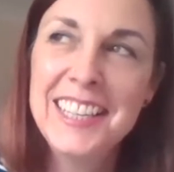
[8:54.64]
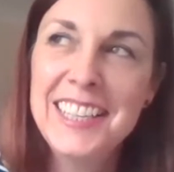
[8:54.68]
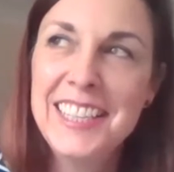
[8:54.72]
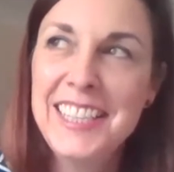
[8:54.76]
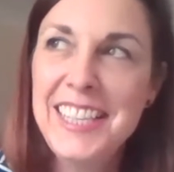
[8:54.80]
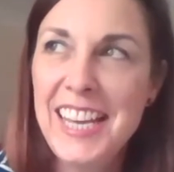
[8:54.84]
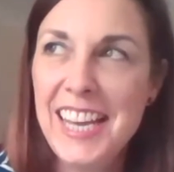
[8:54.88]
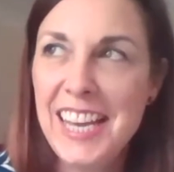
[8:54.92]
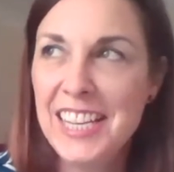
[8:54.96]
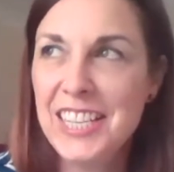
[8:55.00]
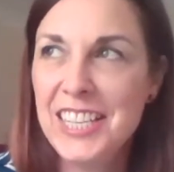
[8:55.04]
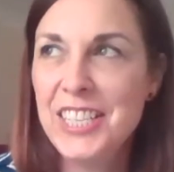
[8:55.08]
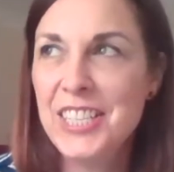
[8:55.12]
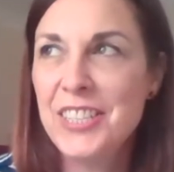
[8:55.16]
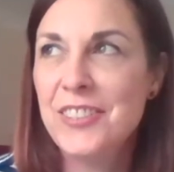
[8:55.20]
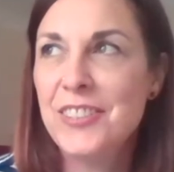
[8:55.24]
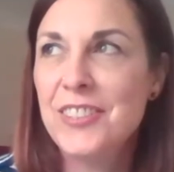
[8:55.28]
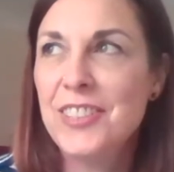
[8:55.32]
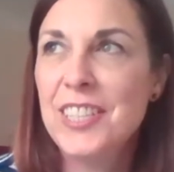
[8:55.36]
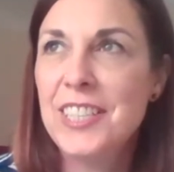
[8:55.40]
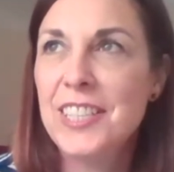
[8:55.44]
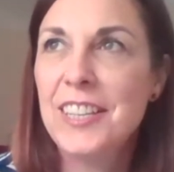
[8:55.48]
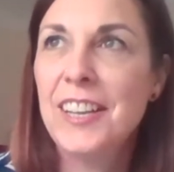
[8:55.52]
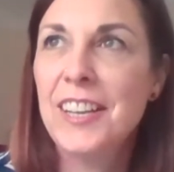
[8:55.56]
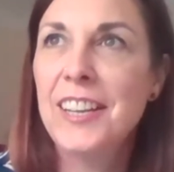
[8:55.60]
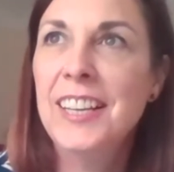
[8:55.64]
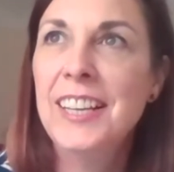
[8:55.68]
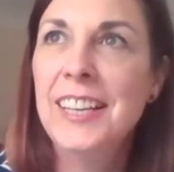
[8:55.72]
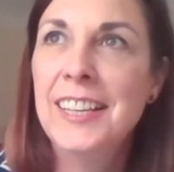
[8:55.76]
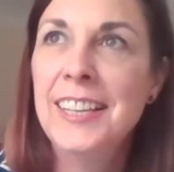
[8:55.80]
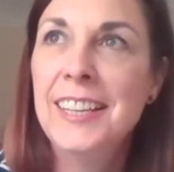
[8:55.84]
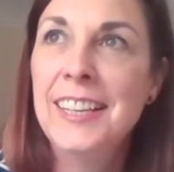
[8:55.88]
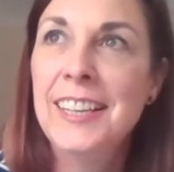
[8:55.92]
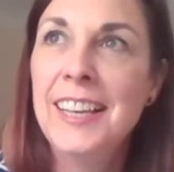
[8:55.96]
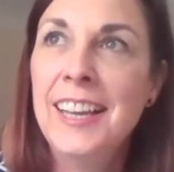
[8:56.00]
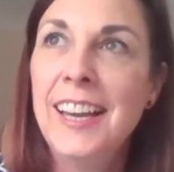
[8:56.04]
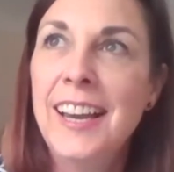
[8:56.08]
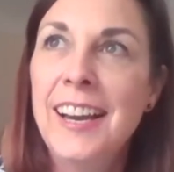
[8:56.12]
Yeah, sure. So
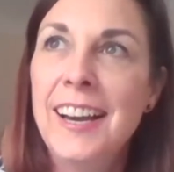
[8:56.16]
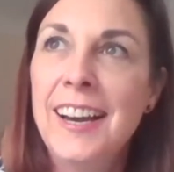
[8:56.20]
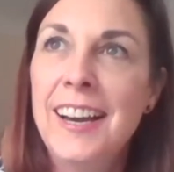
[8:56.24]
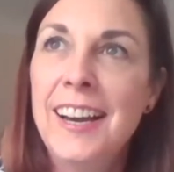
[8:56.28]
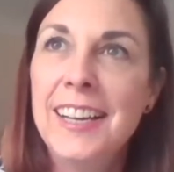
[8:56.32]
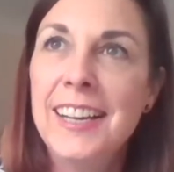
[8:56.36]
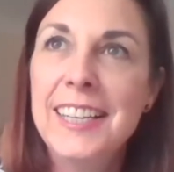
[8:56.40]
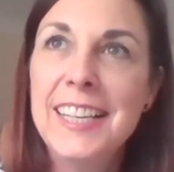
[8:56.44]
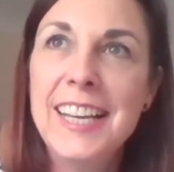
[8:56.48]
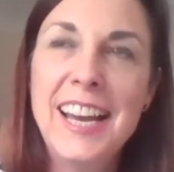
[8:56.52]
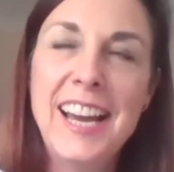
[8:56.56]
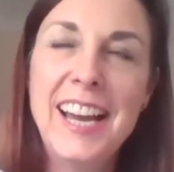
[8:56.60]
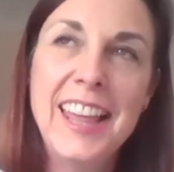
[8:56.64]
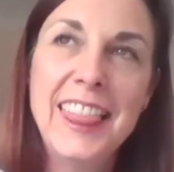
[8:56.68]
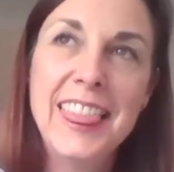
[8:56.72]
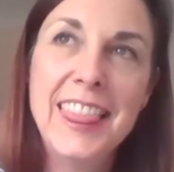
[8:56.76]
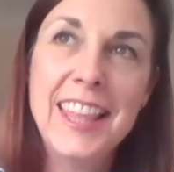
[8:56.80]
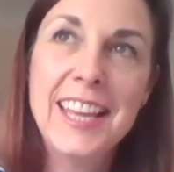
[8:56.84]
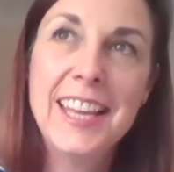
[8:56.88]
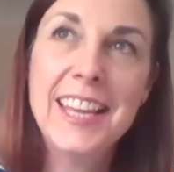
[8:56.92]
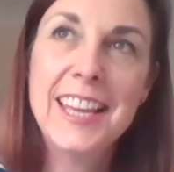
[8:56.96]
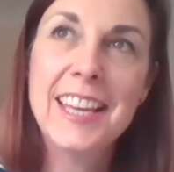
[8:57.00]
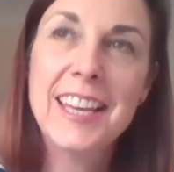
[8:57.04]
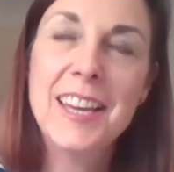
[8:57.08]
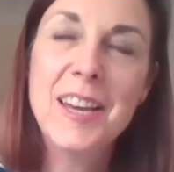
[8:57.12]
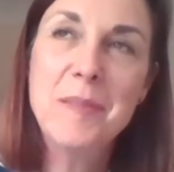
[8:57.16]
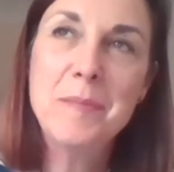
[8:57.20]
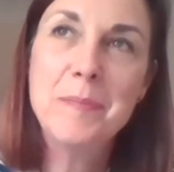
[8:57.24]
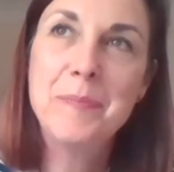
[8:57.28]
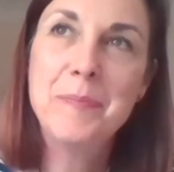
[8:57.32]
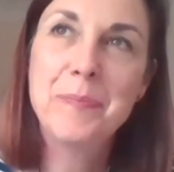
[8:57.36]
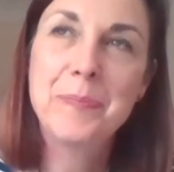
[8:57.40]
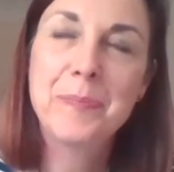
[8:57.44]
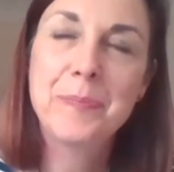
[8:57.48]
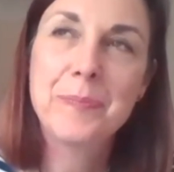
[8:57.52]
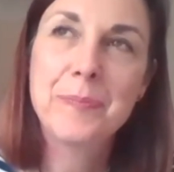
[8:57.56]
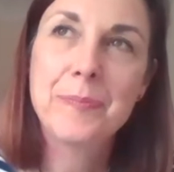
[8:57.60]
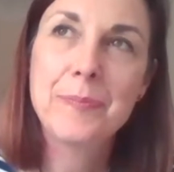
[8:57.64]
I think
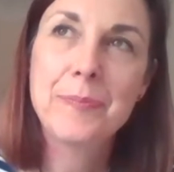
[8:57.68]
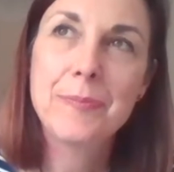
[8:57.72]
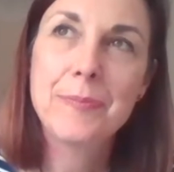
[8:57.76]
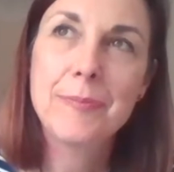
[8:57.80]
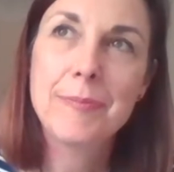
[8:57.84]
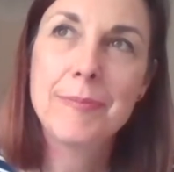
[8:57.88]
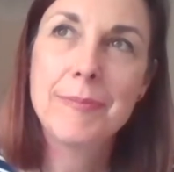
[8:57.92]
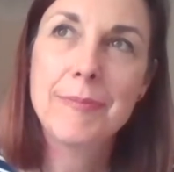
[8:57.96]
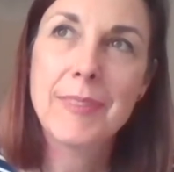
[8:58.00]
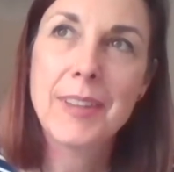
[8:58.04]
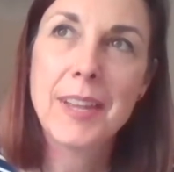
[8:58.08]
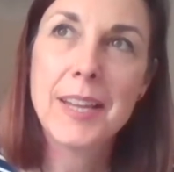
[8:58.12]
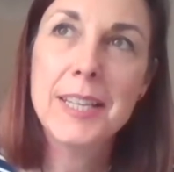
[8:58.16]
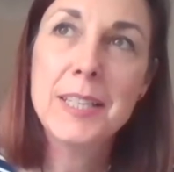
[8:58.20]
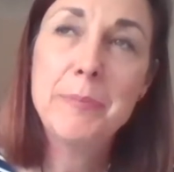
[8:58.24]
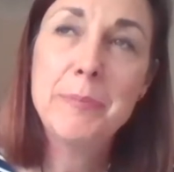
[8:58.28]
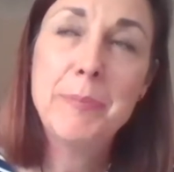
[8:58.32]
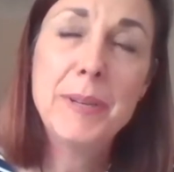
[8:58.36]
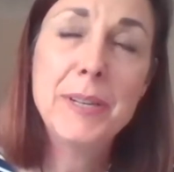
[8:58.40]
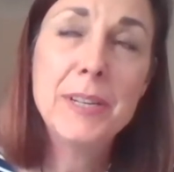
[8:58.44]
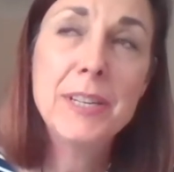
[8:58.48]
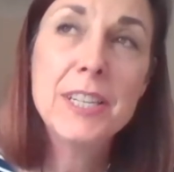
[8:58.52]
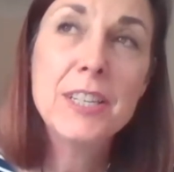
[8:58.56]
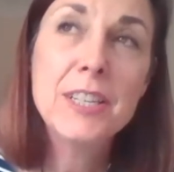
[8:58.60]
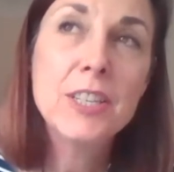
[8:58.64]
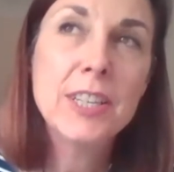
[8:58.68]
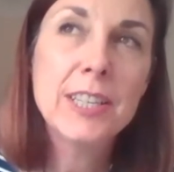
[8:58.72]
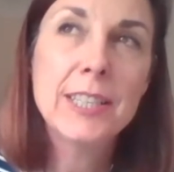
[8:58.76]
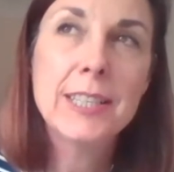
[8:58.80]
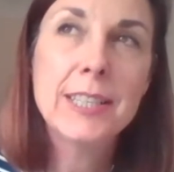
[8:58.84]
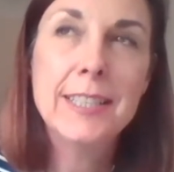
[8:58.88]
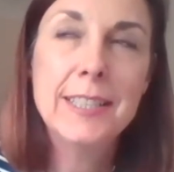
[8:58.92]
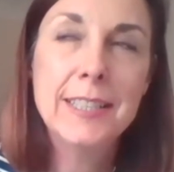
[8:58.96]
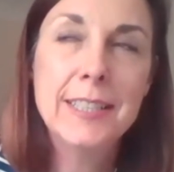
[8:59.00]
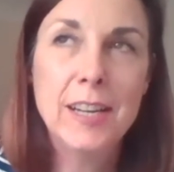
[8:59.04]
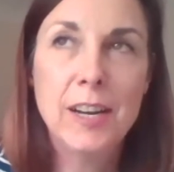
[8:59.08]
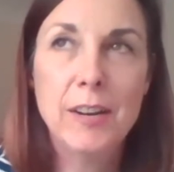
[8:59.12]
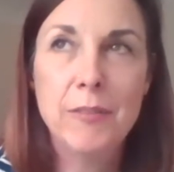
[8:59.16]
it's been an
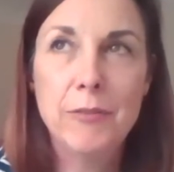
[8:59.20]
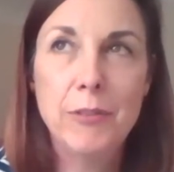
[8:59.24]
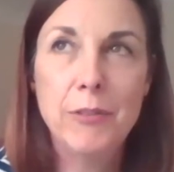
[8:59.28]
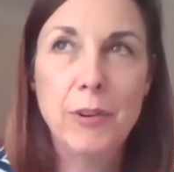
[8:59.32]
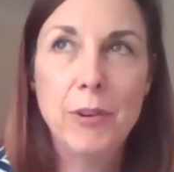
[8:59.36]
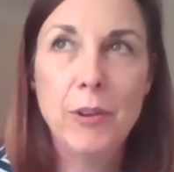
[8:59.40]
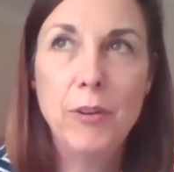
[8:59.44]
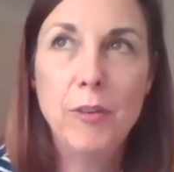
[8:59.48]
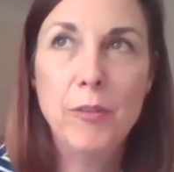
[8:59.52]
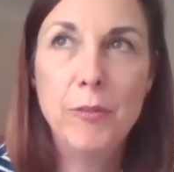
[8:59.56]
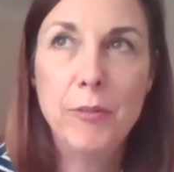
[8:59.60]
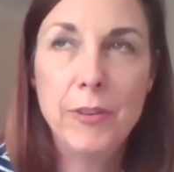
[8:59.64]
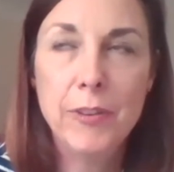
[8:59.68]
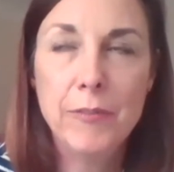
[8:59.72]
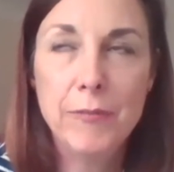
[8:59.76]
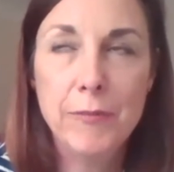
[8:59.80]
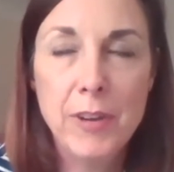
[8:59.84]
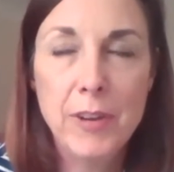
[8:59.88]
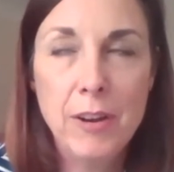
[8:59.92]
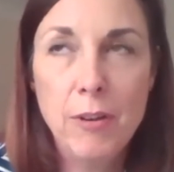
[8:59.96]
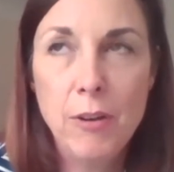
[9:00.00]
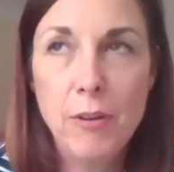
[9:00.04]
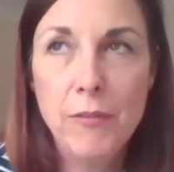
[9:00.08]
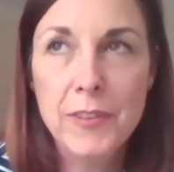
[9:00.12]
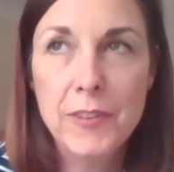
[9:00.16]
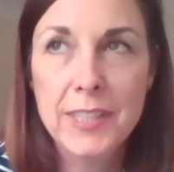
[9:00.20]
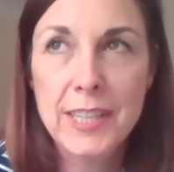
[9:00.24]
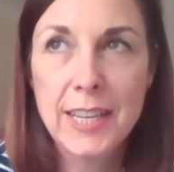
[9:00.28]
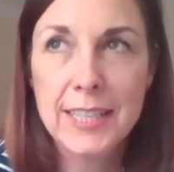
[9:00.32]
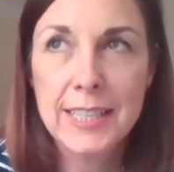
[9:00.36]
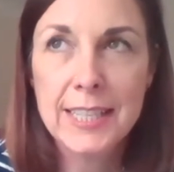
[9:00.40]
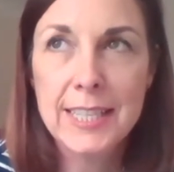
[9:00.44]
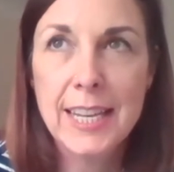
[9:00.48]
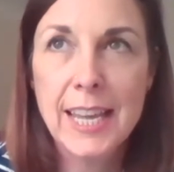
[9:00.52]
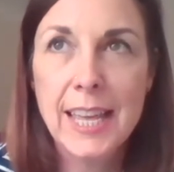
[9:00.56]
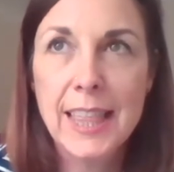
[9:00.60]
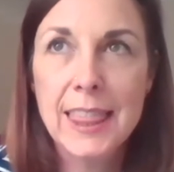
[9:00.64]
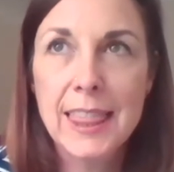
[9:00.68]
interesting time for a lot of us,
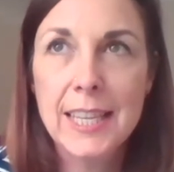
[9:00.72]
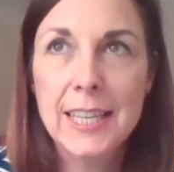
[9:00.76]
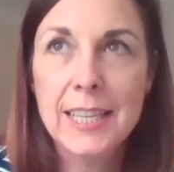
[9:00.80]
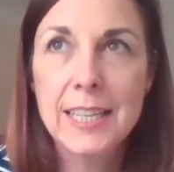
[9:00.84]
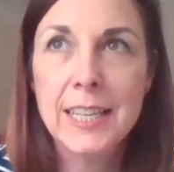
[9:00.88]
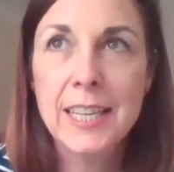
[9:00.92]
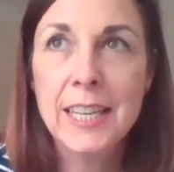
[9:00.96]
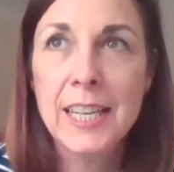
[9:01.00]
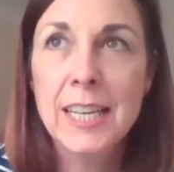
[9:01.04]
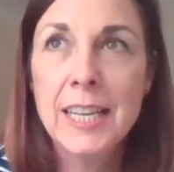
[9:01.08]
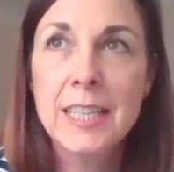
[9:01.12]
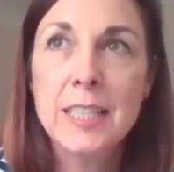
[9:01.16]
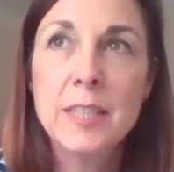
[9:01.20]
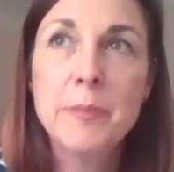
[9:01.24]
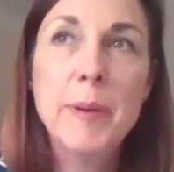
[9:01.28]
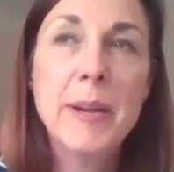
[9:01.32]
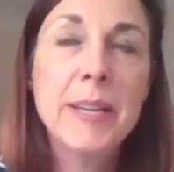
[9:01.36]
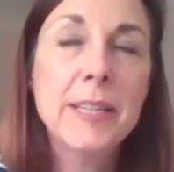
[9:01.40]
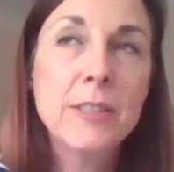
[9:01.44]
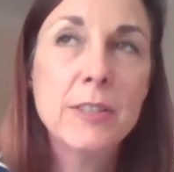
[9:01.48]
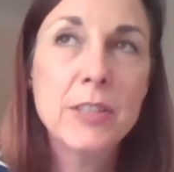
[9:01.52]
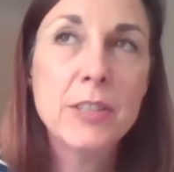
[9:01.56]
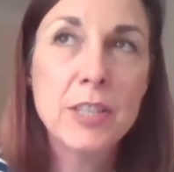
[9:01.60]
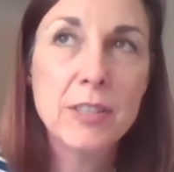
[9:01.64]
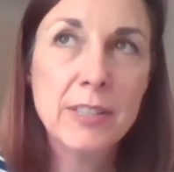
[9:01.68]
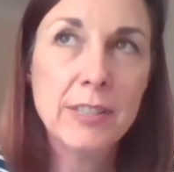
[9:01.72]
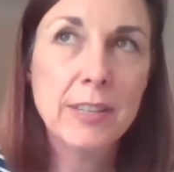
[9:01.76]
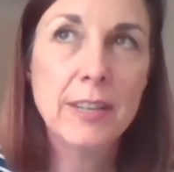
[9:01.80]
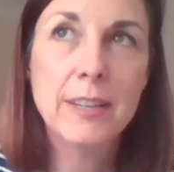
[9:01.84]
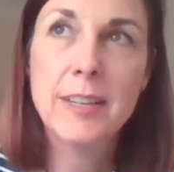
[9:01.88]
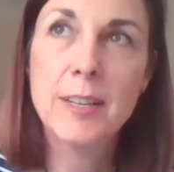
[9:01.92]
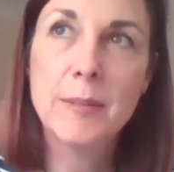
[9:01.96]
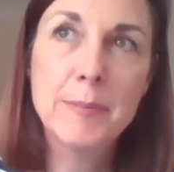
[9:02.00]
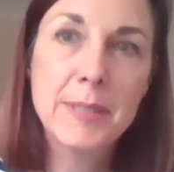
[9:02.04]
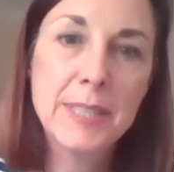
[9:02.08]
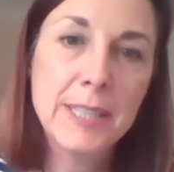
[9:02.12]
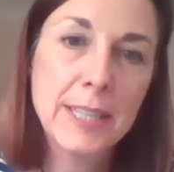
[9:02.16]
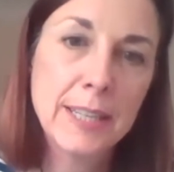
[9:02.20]
hasn't it? In that it depends on your
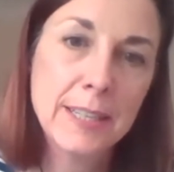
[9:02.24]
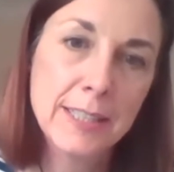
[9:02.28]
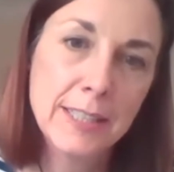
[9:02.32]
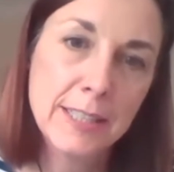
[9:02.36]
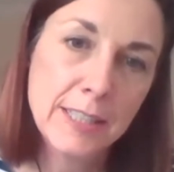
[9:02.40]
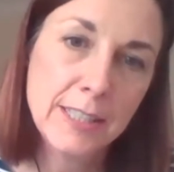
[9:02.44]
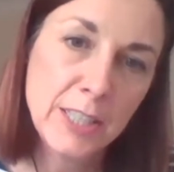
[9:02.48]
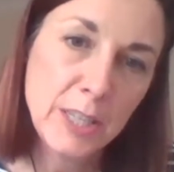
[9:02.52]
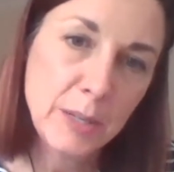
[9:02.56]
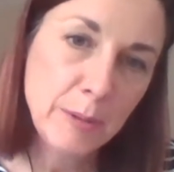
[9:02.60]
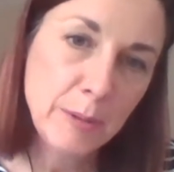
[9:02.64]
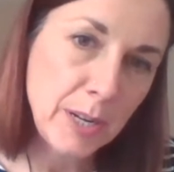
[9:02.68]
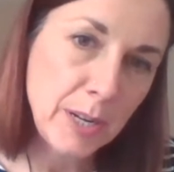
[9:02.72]
circumstances.